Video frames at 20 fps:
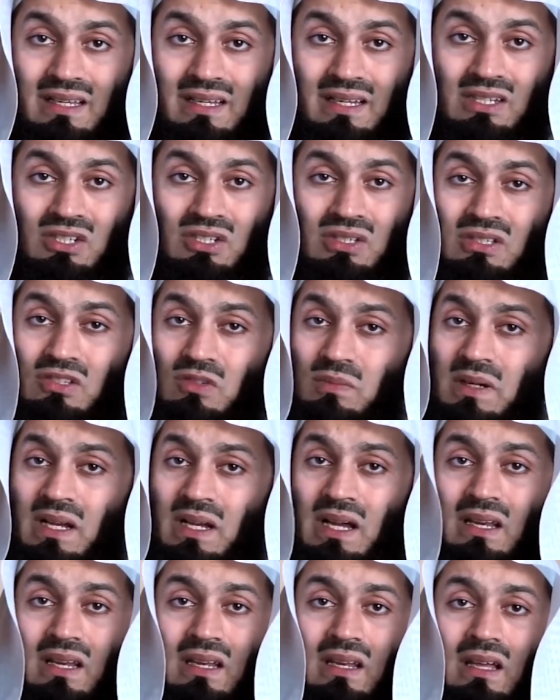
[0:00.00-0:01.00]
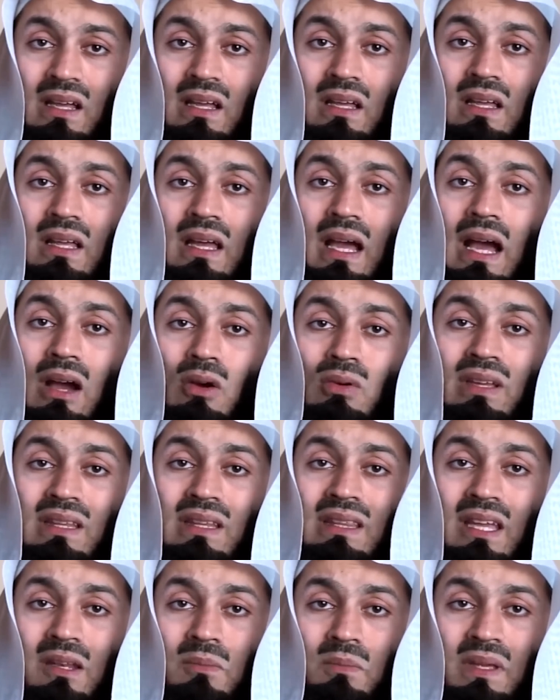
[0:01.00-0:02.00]
direction, subhanallah. How
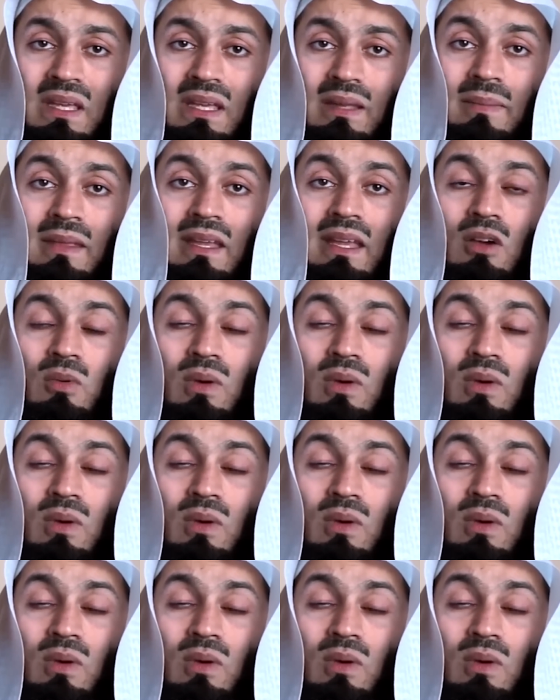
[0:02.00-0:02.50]
can that be?